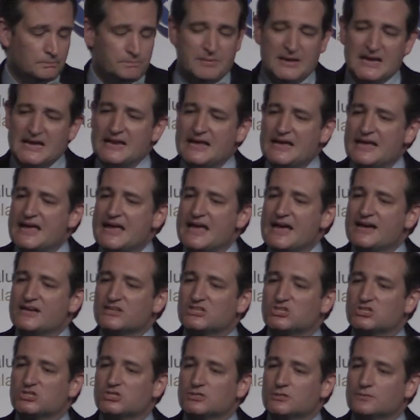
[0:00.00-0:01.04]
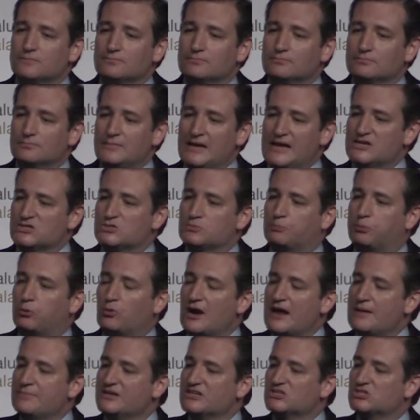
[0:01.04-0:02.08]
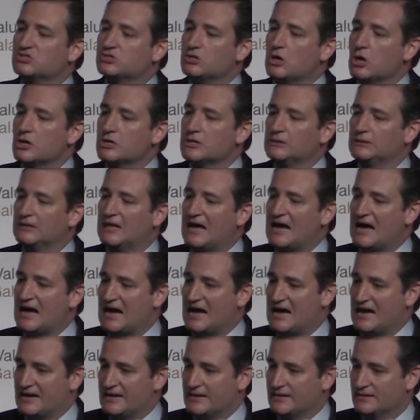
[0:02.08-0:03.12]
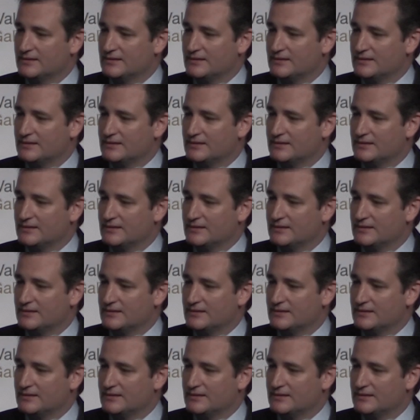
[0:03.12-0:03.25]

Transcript: BDS is premised on a lie,